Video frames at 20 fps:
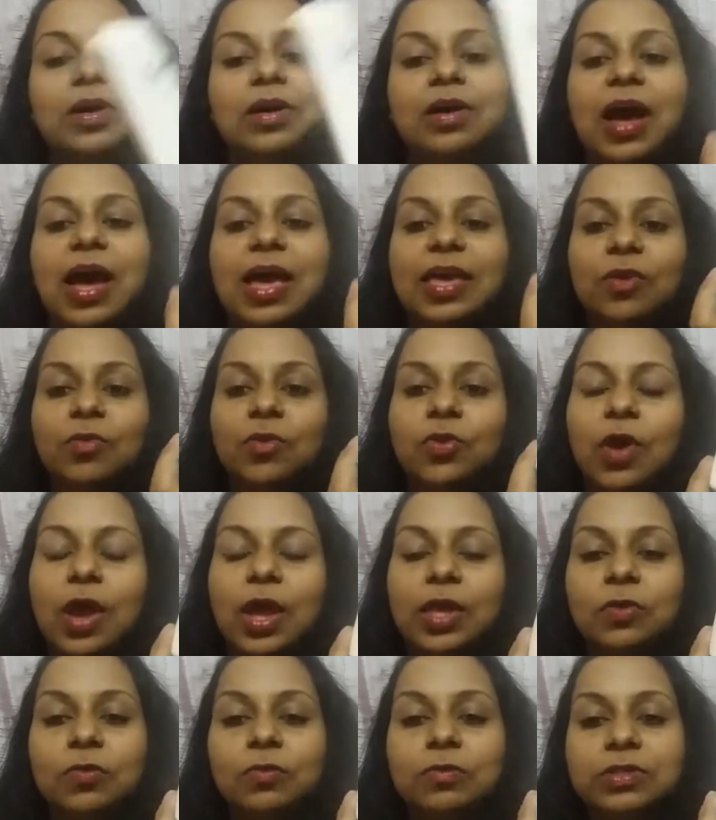
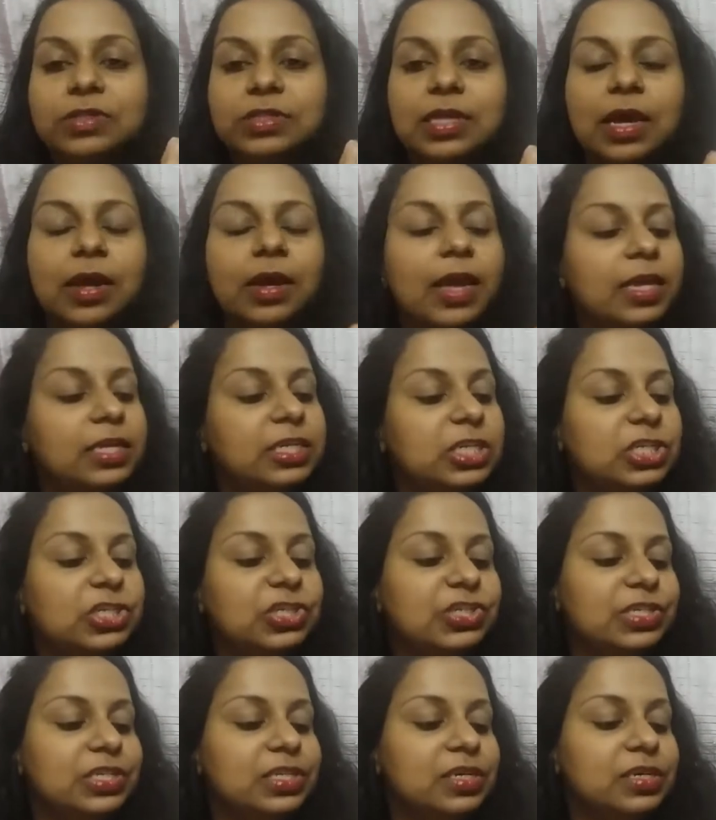I use a
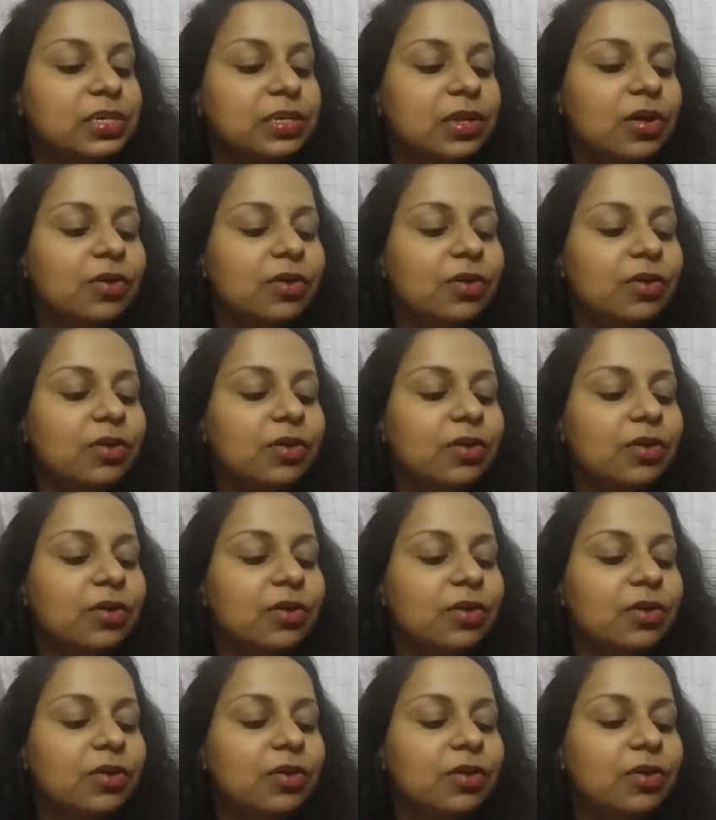conditioner